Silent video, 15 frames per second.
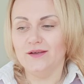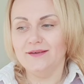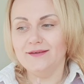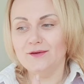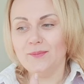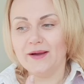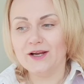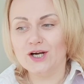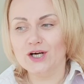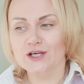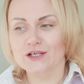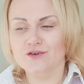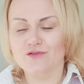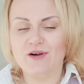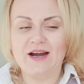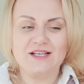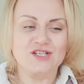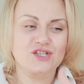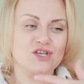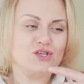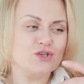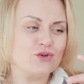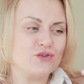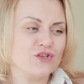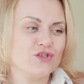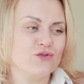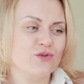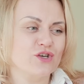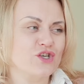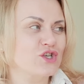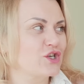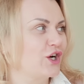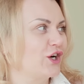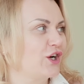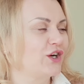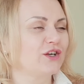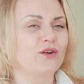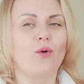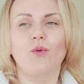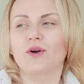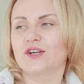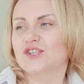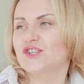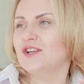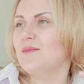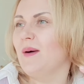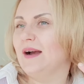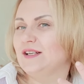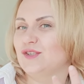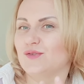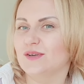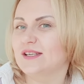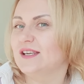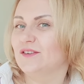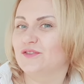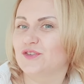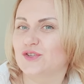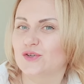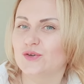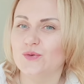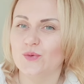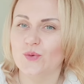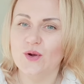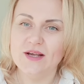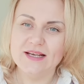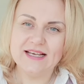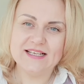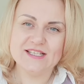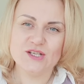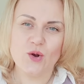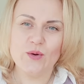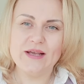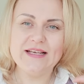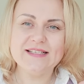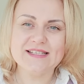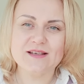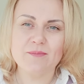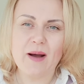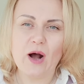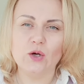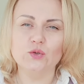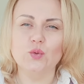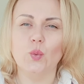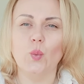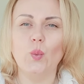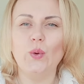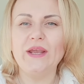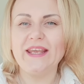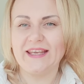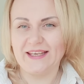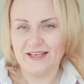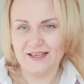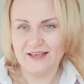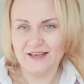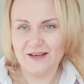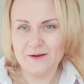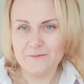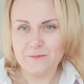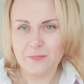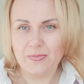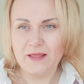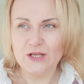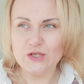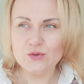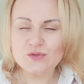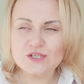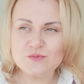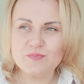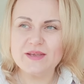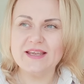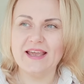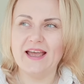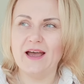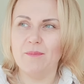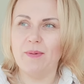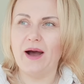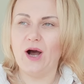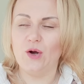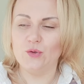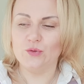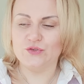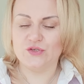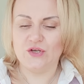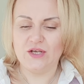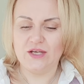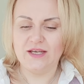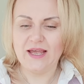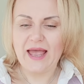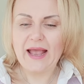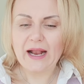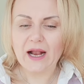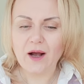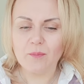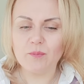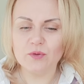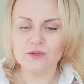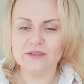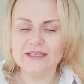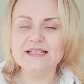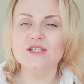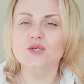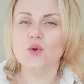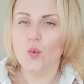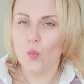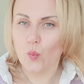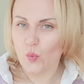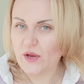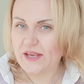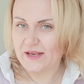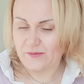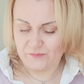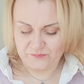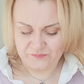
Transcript: You buy her a dress, she chooses you a shirt, or she buys you a gift too. So it's about we. You speak about a couple. It's we.